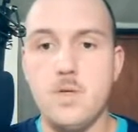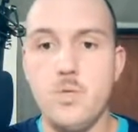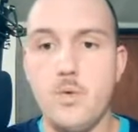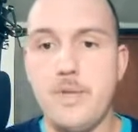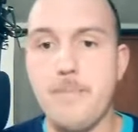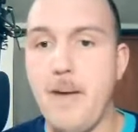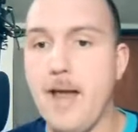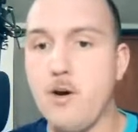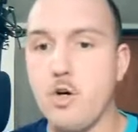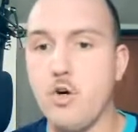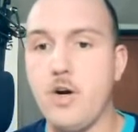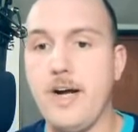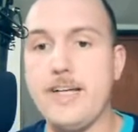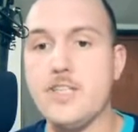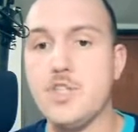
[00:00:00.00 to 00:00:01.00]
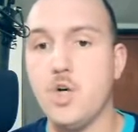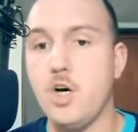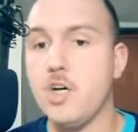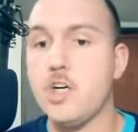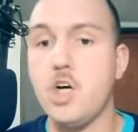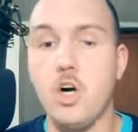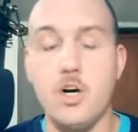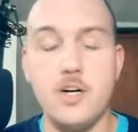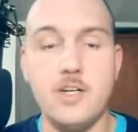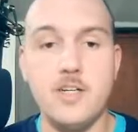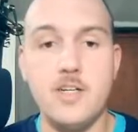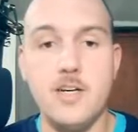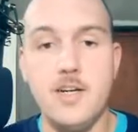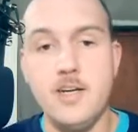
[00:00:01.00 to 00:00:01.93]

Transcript: with Battlecry, draw a card.